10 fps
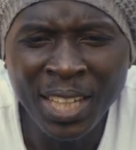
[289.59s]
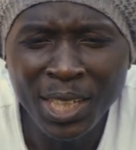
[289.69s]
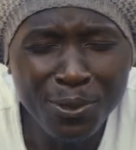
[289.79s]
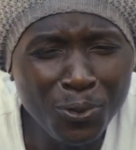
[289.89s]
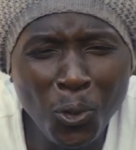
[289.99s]

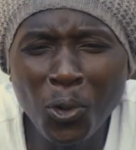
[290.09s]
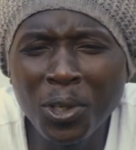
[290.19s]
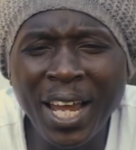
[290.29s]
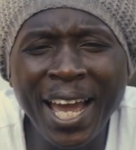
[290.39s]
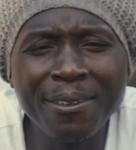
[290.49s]
if
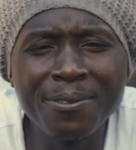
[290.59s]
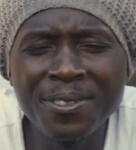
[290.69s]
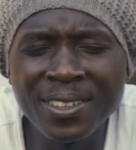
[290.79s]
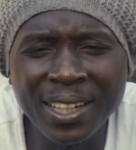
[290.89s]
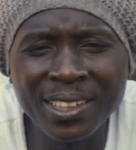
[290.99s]
all I've
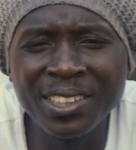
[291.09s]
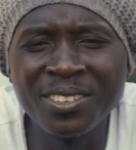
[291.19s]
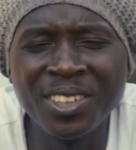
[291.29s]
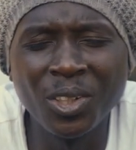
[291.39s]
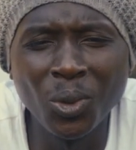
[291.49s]
studied
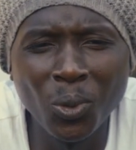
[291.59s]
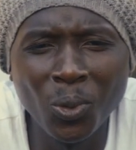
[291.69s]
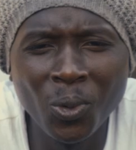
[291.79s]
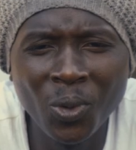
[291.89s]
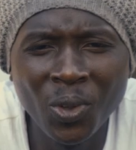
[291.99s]
is the
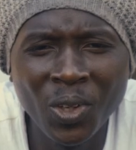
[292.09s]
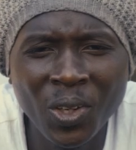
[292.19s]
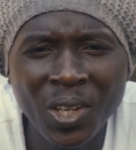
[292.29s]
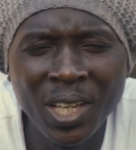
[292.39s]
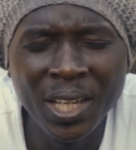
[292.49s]
law,
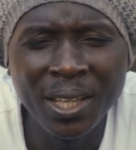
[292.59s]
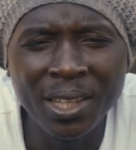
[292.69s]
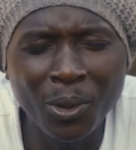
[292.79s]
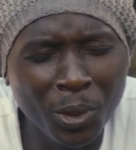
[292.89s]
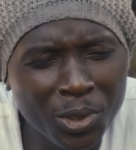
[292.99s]

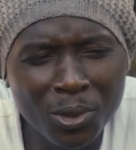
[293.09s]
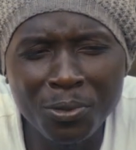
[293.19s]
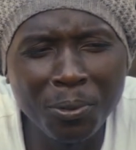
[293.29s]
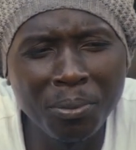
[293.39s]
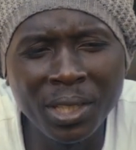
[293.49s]
the question
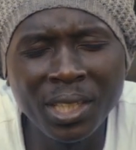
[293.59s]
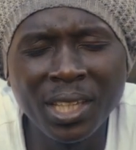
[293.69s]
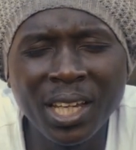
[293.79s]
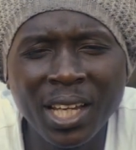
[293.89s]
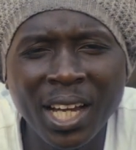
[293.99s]
for me
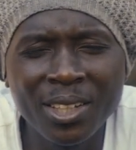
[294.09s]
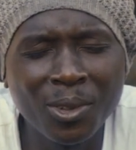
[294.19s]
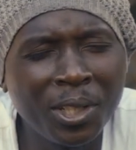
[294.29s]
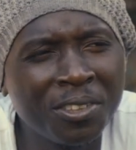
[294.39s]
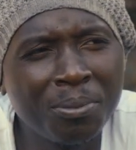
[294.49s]
has
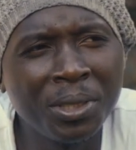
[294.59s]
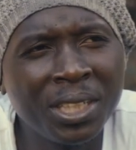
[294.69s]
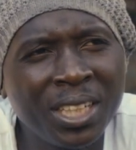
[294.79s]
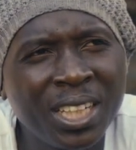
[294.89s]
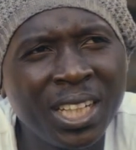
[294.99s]
always
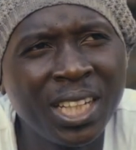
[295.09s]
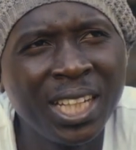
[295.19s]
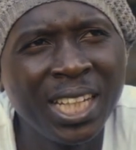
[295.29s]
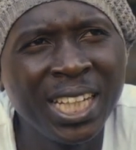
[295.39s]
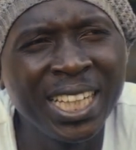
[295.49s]
been,
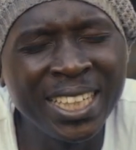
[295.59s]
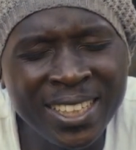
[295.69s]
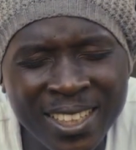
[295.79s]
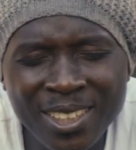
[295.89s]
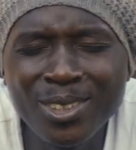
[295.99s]

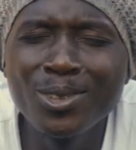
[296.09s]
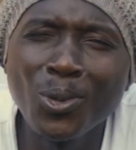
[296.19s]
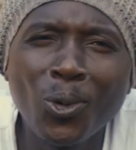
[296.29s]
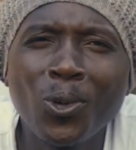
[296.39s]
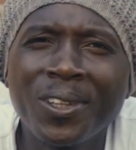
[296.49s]
is this
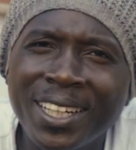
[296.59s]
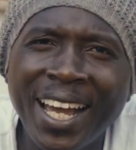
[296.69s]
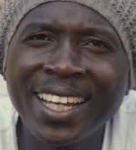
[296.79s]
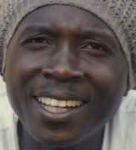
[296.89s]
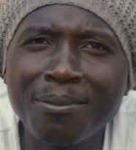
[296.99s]
all that
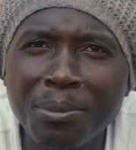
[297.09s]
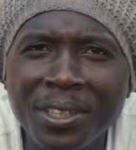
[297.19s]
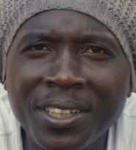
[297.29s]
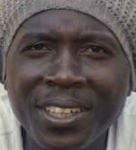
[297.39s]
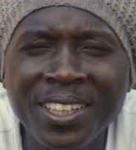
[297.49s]
I can
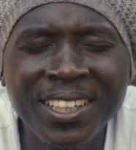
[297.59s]
be?